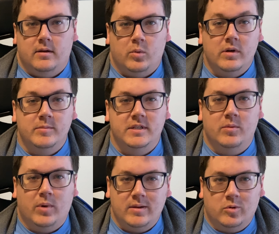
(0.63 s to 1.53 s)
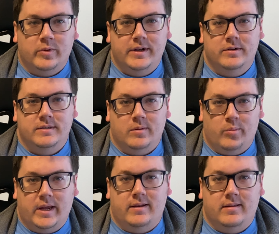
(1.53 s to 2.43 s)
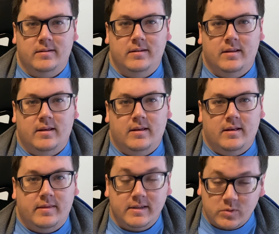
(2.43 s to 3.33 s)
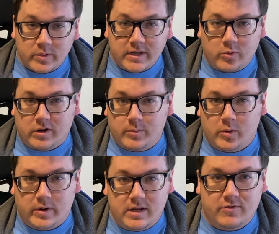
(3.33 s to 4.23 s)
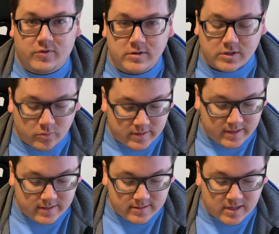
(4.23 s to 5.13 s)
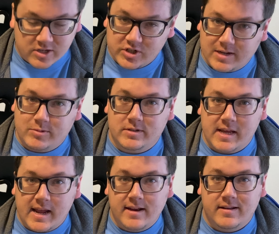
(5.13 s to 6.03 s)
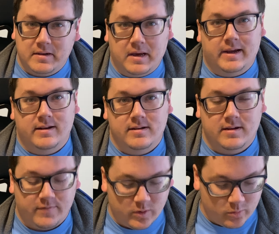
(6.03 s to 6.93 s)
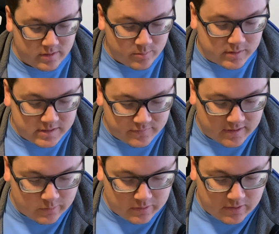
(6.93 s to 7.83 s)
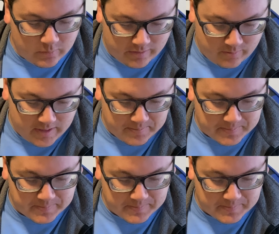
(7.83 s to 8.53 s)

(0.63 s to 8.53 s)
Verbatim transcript: Welcome to the Bible Reader's Companion. This week we're going to be reading 1 Corinthians chapters 8 and 9. If you would, please follow along with me.